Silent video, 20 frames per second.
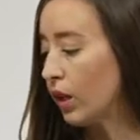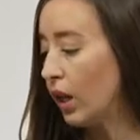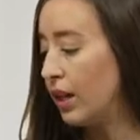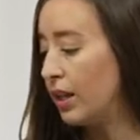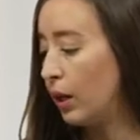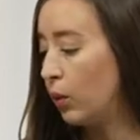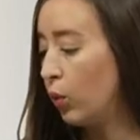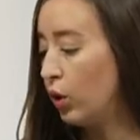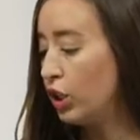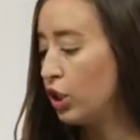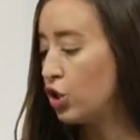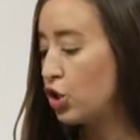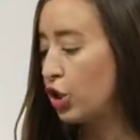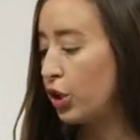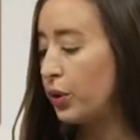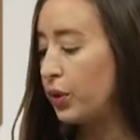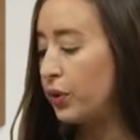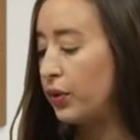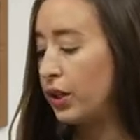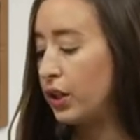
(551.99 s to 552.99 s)
And I want to show
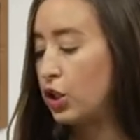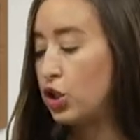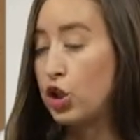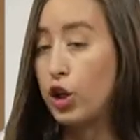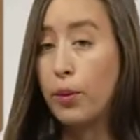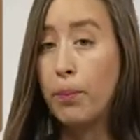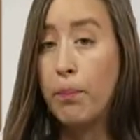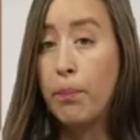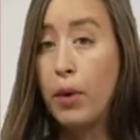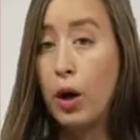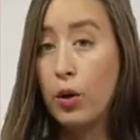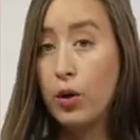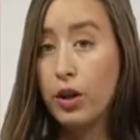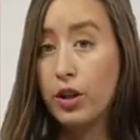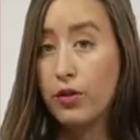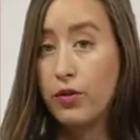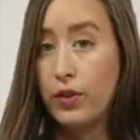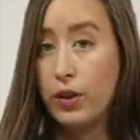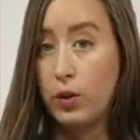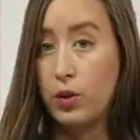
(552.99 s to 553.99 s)
you there's your motor
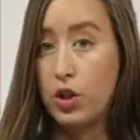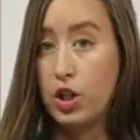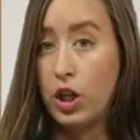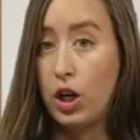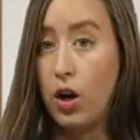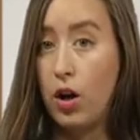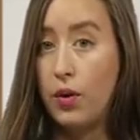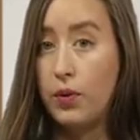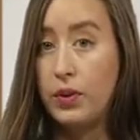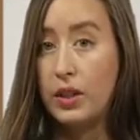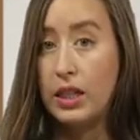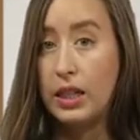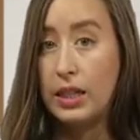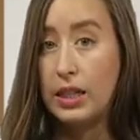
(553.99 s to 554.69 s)
filter on the